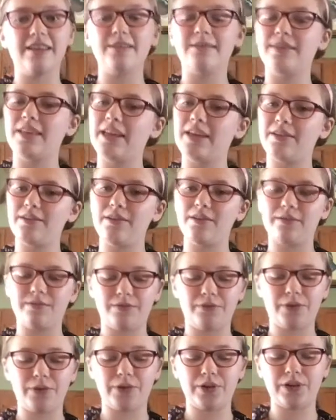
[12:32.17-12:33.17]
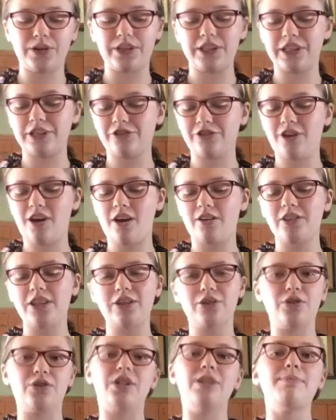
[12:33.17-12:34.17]
Then for the
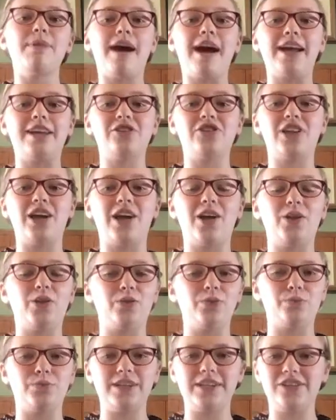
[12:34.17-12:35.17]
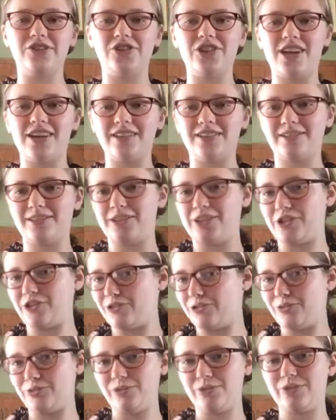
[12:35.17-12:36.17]
chocolate cookie pie shell, we just
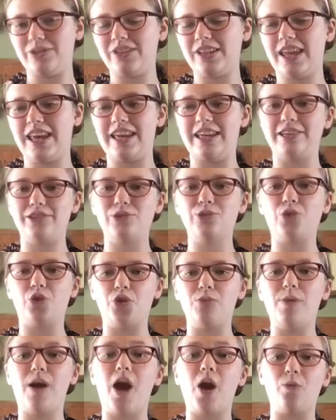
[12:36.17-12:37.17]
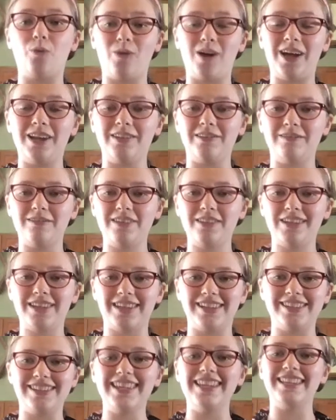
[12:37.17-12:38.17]
used a store-bought one
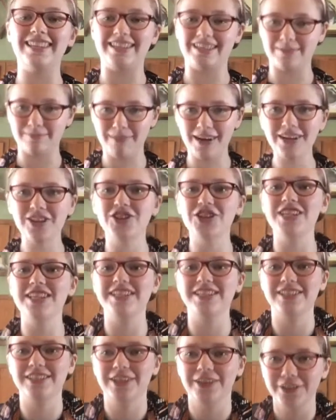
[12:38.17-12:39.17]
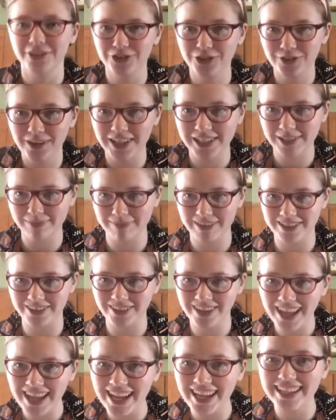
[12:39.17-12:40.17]
because it is much easier, trust me,
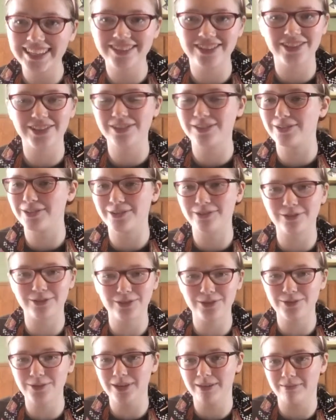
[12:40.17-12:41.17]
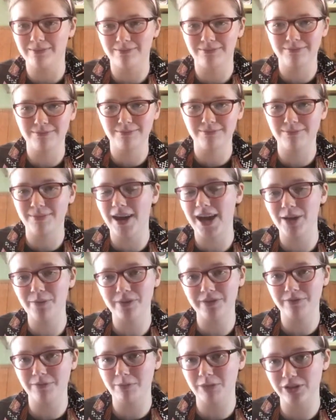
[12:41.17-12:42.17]
okay? Just buy
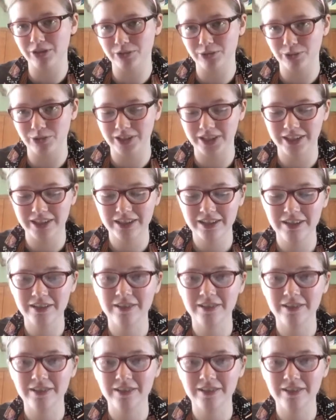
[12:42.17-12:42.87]
one from the store.